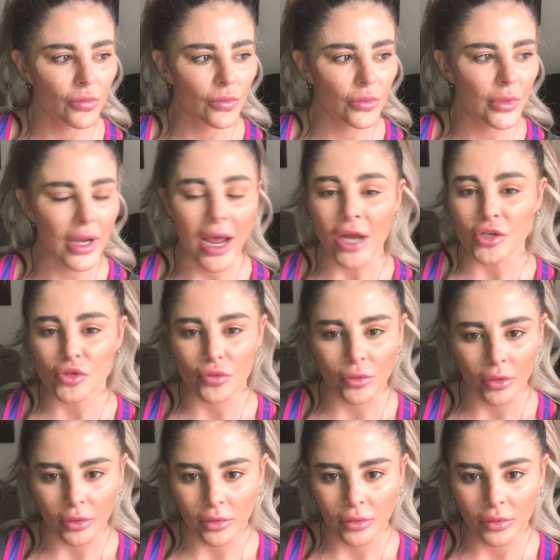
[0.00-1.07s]

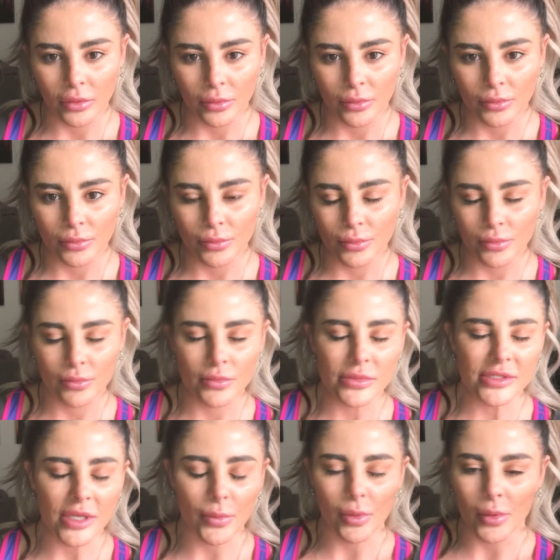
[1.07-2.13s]
natural
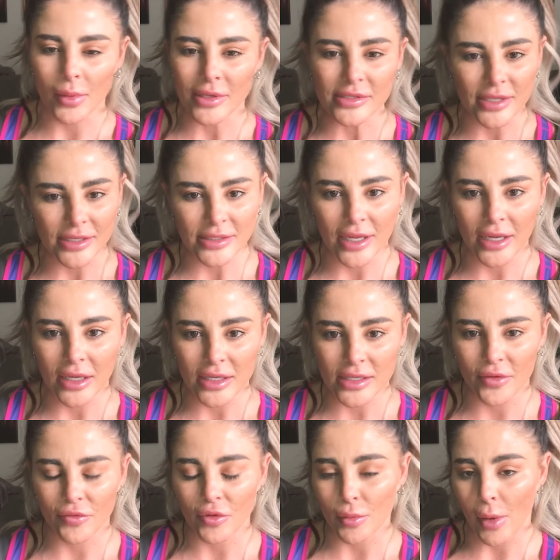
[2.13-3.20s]
supplements I take
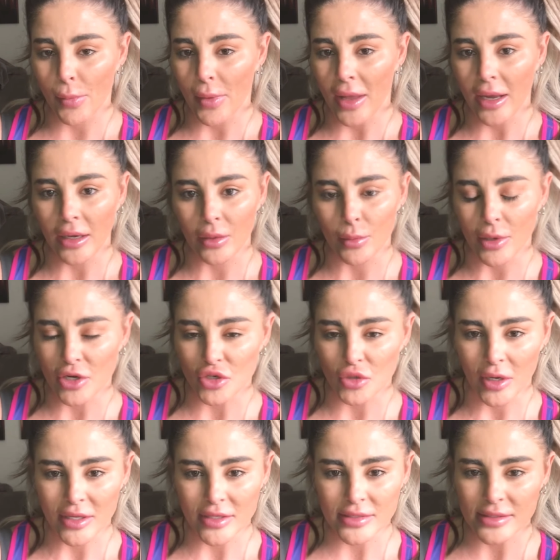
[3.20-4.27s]
for my pain in my
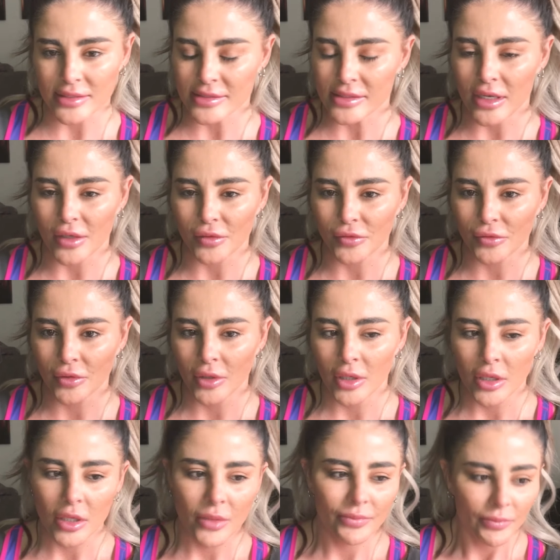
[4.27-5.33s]
joints and stuff,
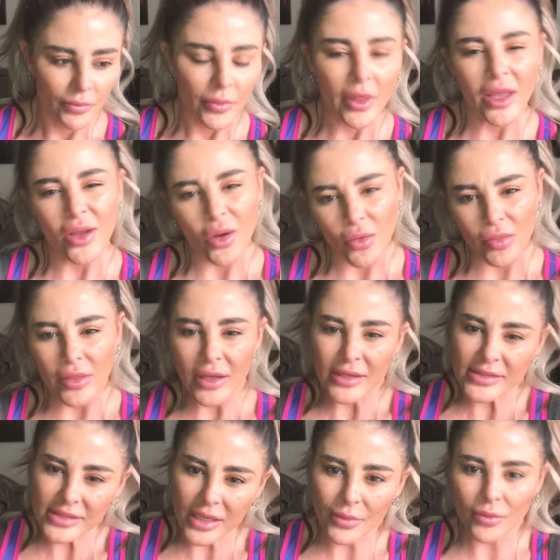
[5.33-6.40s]
they
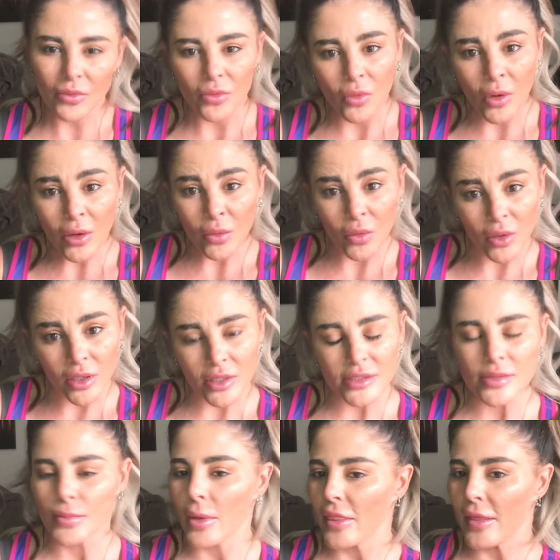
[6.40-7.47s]
somewhat worked,
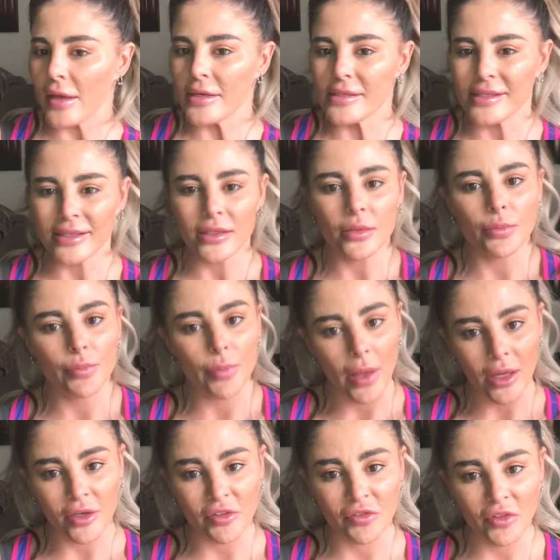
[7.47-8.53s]
but they didn't
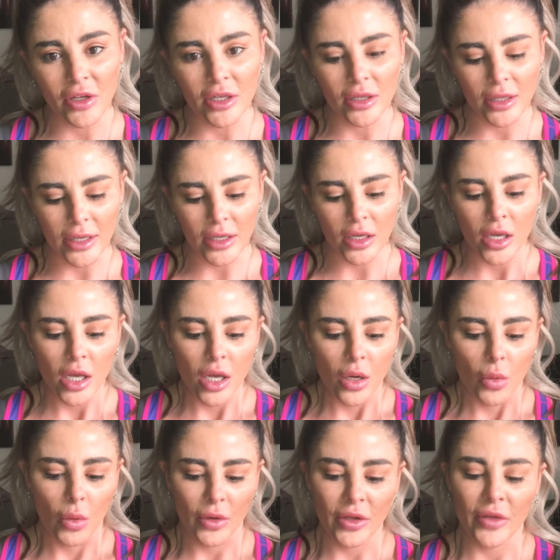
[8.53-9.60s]
benefit. Like,
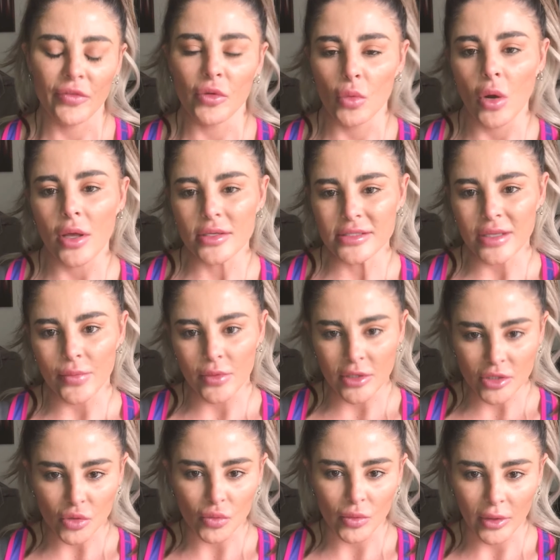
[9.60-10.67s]
if you want something
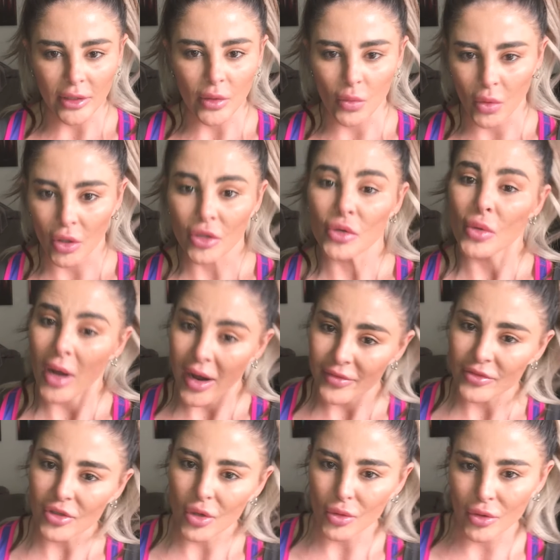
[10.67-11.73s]
to really work, you have
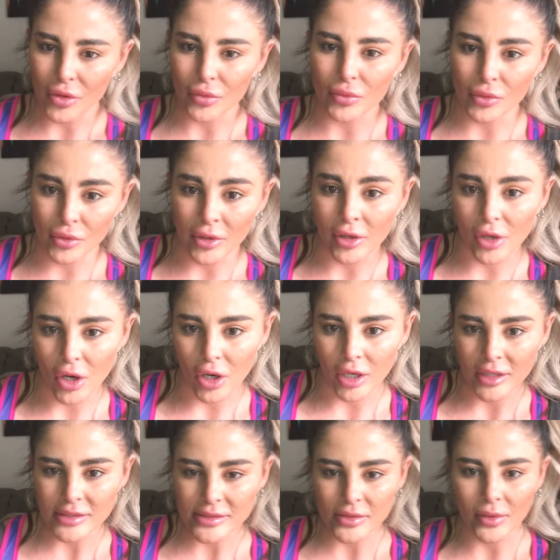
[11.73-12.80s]
to go to the root of the
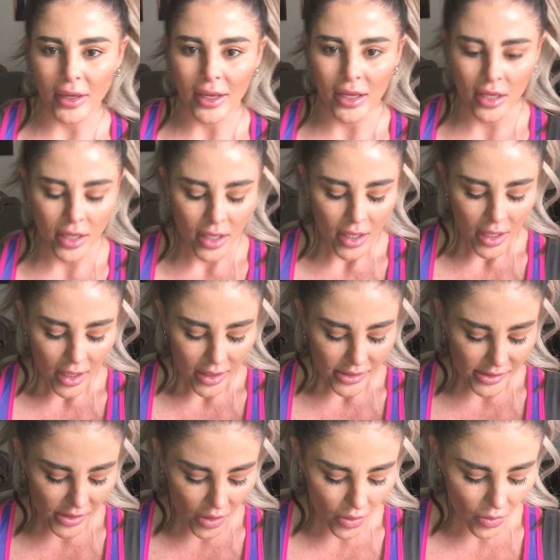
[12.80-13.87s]
cause, okay?
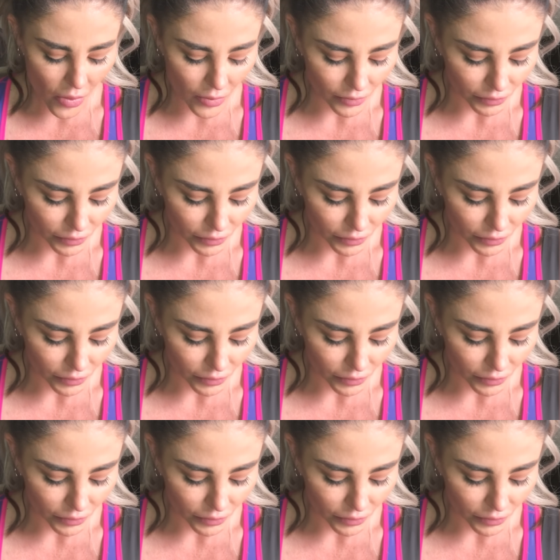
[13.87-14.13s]
So